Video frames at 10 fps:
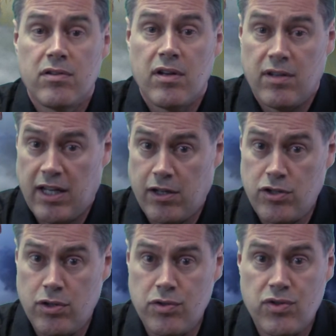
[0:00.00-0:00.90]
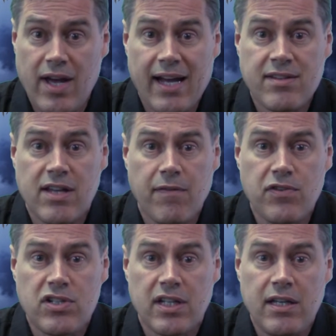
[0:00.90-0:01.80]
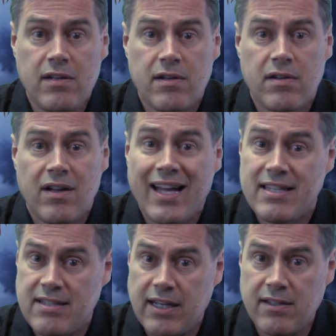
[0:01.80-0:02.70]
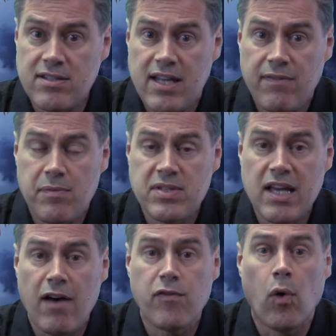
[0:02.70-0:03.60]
He could choose to act selfishly and seek to save himself,